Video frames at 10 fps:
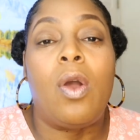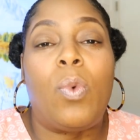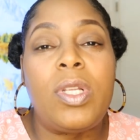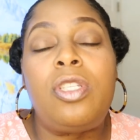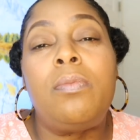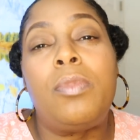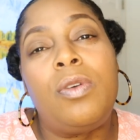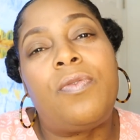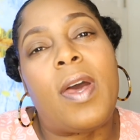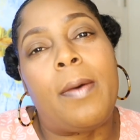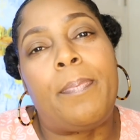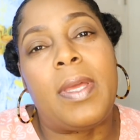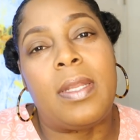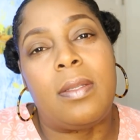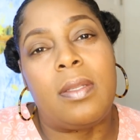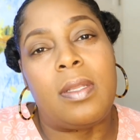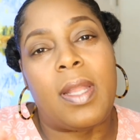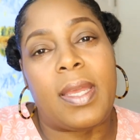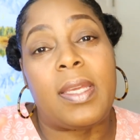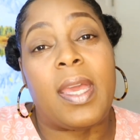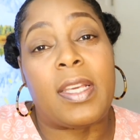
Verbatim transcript: Once you move up in like